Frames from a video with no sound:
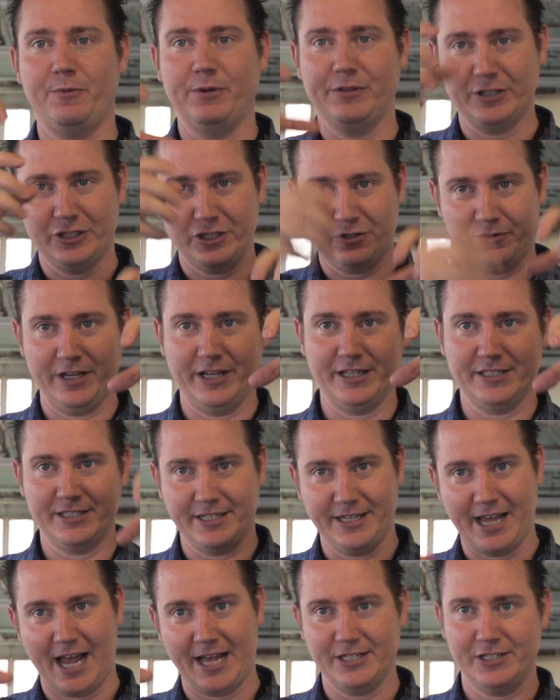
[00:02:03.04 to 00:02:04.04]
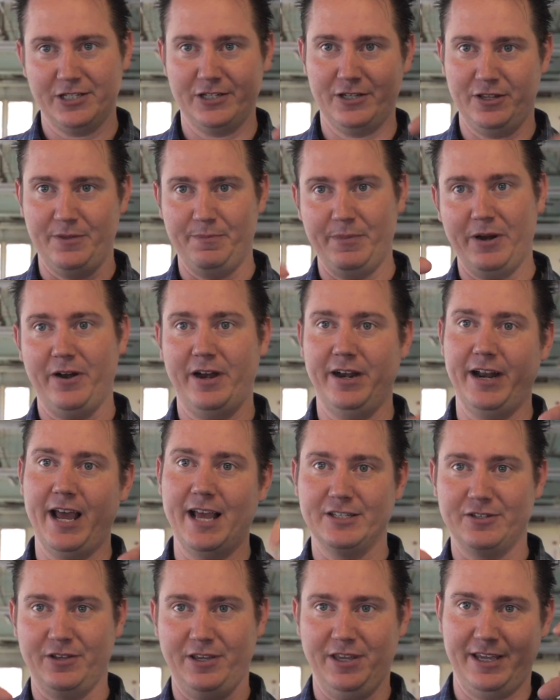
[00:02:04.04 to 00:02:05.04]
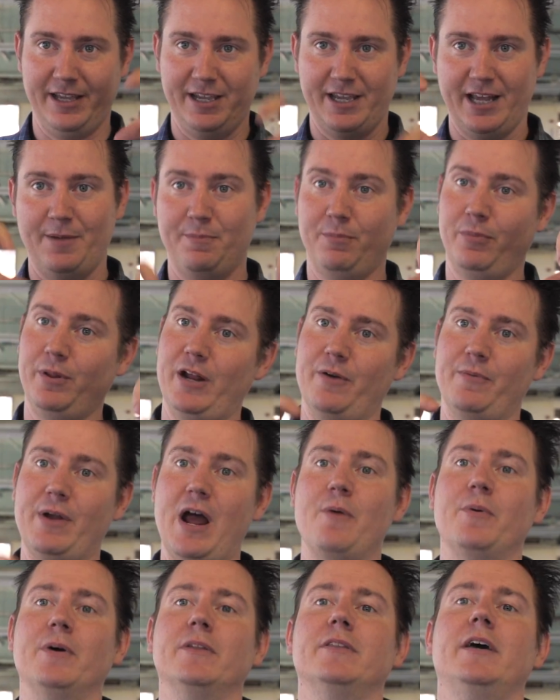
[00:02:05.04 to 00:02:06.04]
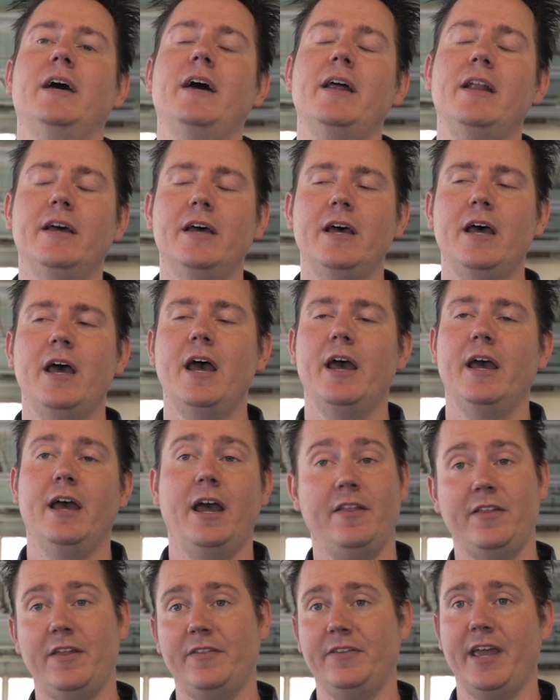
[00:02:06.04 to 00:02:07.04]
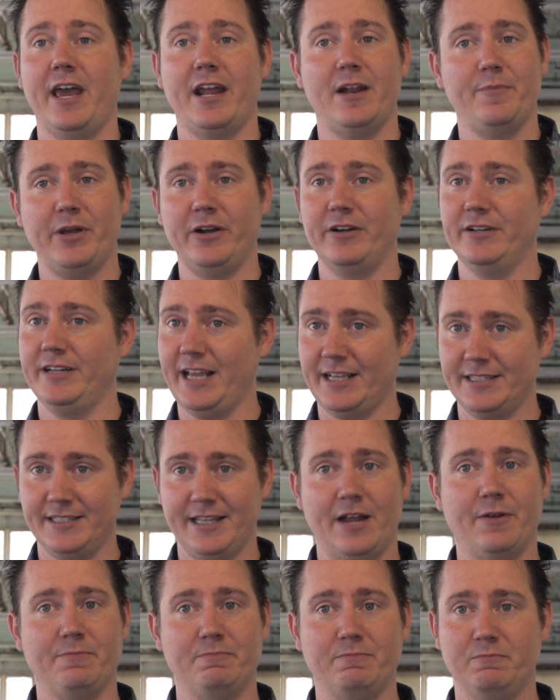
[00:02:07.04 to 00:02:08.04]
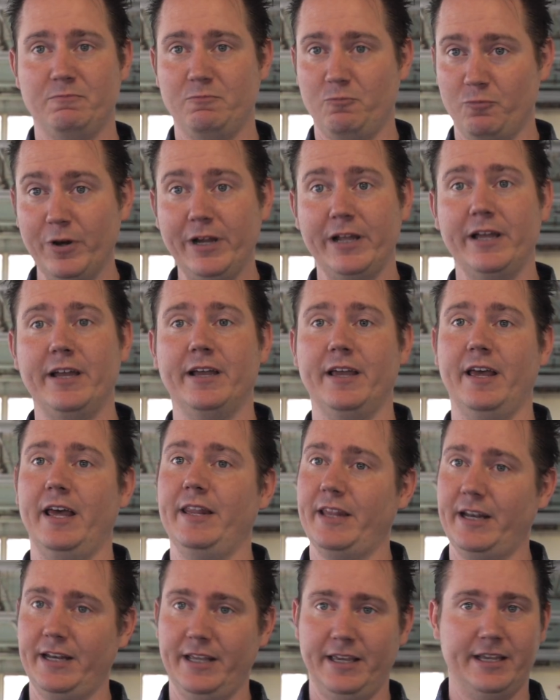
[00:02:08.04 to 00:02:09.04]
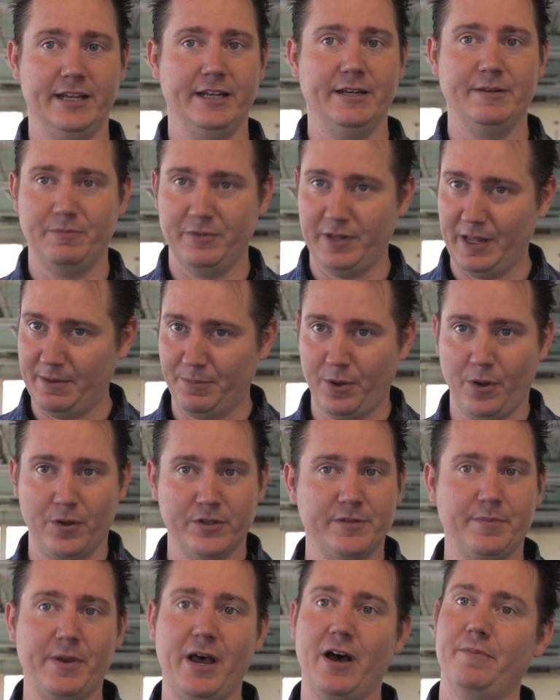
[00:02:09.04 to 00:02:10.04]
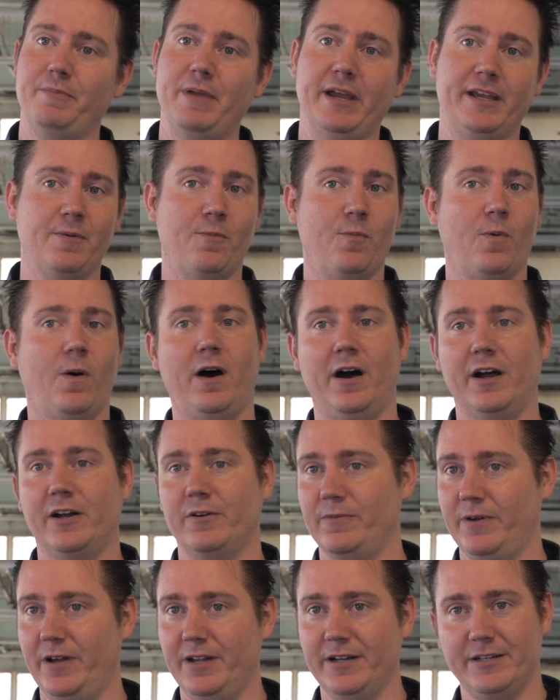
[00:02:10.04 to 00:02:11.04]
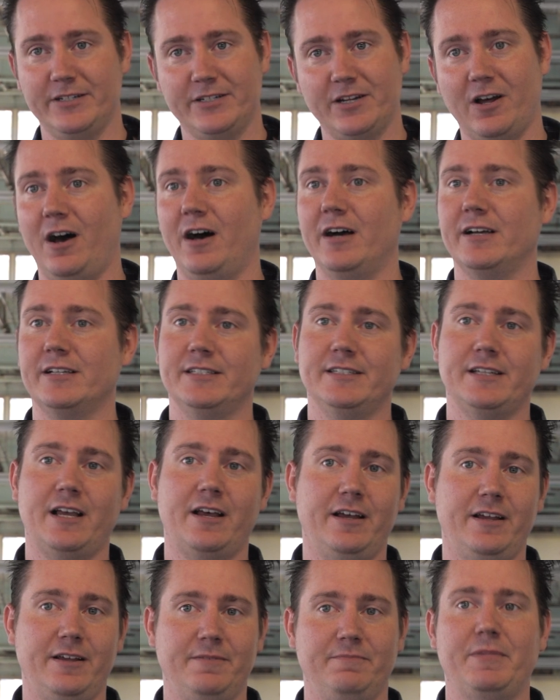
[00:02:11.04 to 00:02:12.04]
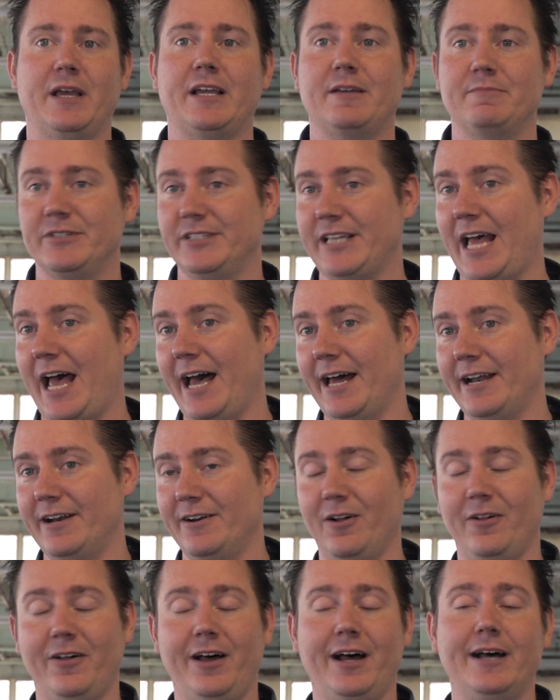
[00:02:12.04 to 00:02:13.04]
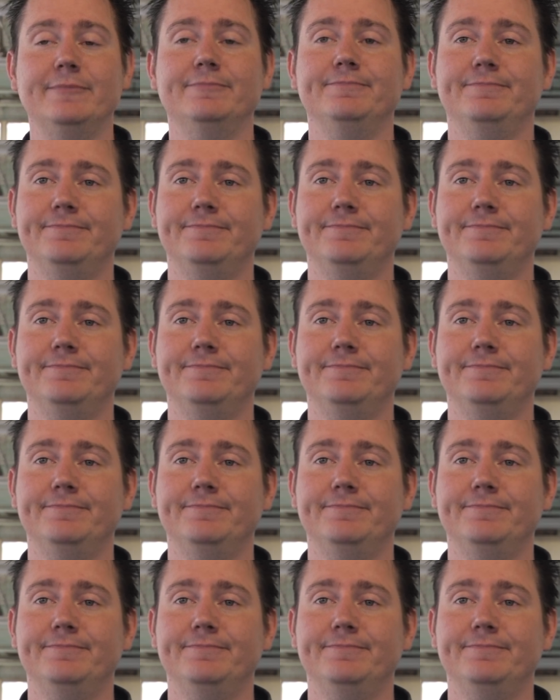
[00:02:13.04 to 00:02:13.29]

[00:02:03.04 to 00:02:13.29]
with the strings attached to the marionette, so you can kind of play around with it. And then the animator takes that rig, and then you can then pose them out and make him walk, run, talks, make him sad and all that.